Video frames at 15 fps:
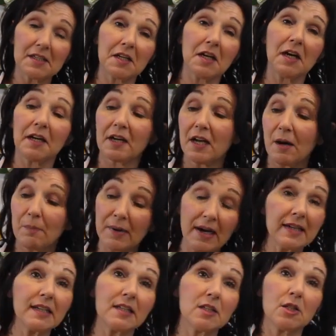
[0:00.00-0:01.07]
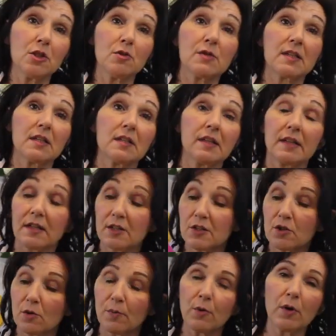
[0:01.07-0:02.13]
cut it up, but I need to use it.
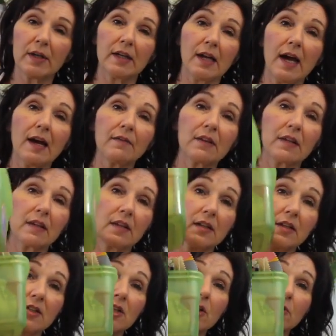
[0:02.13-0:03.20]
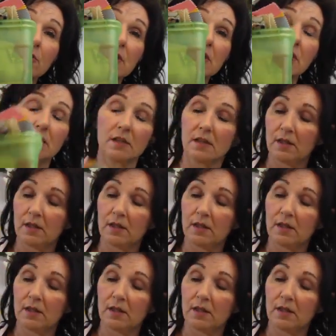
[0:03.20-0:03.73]
There's no point in having it in a tote.